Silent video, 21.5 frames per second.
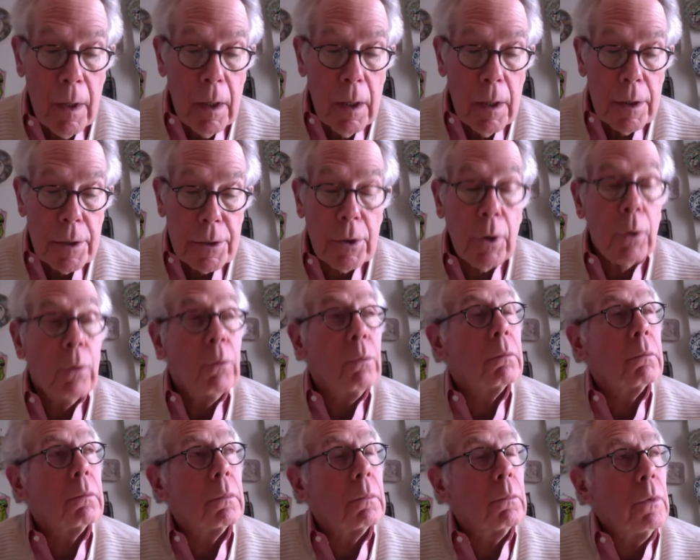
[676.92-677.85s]

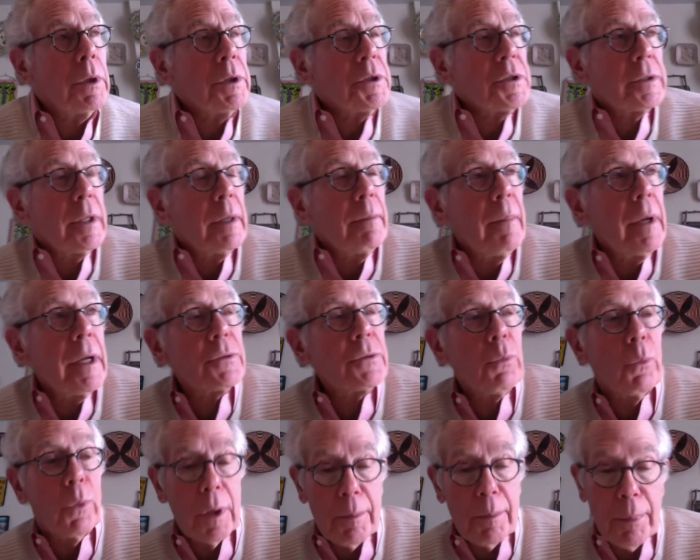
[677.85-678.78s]
So what is it that makes
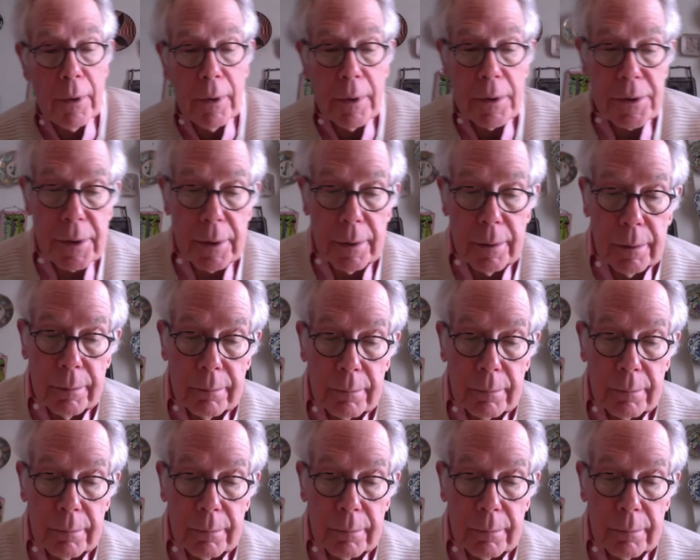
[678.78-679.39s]
one person